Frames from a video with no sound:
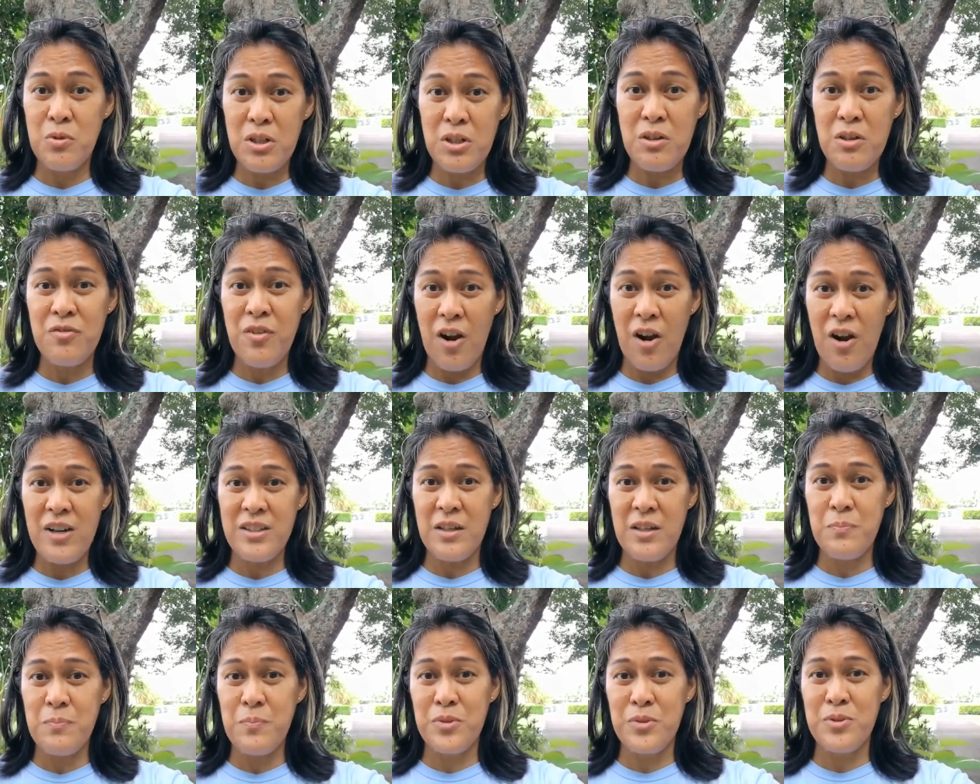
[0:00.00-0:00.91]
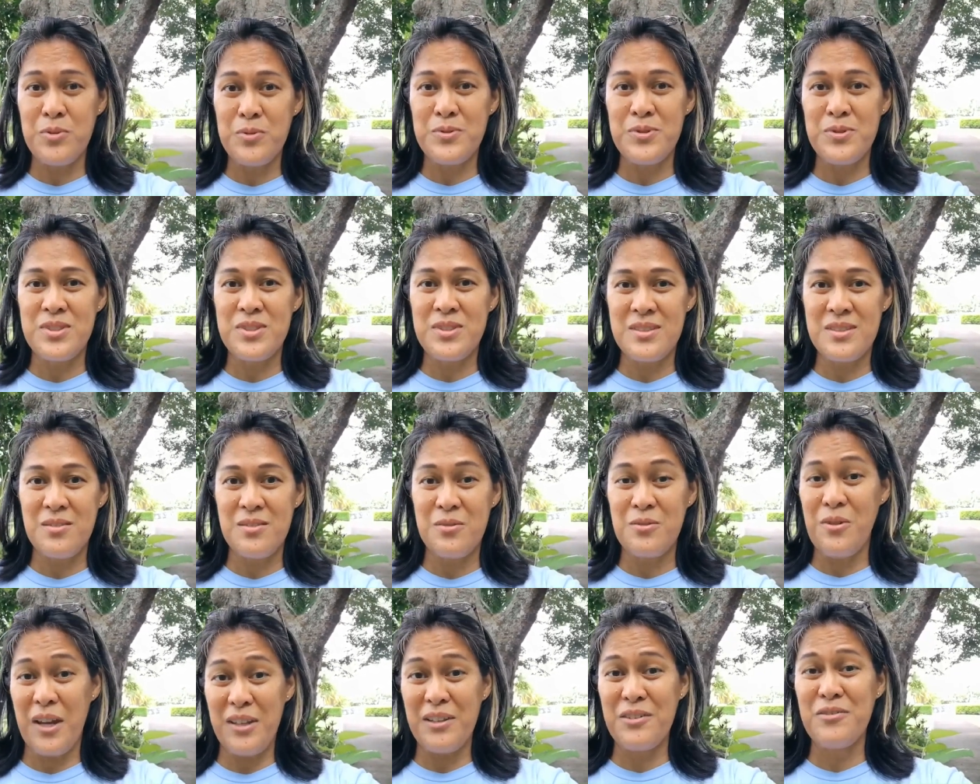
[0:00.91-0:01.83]
of art I produced
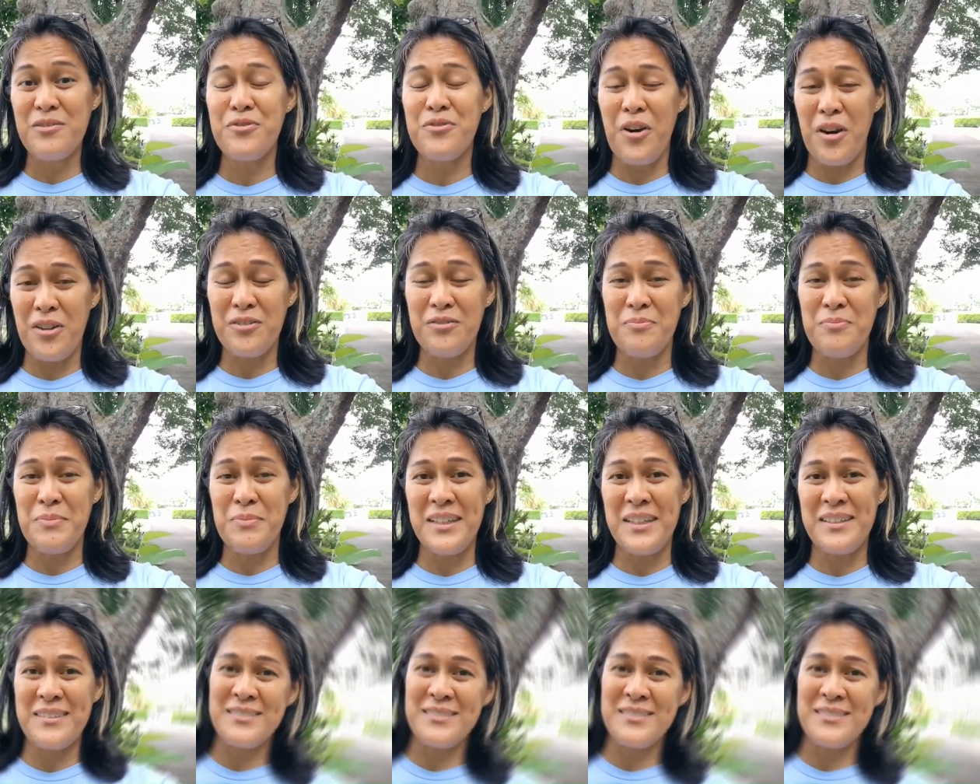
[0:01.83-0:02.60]
right in front of me.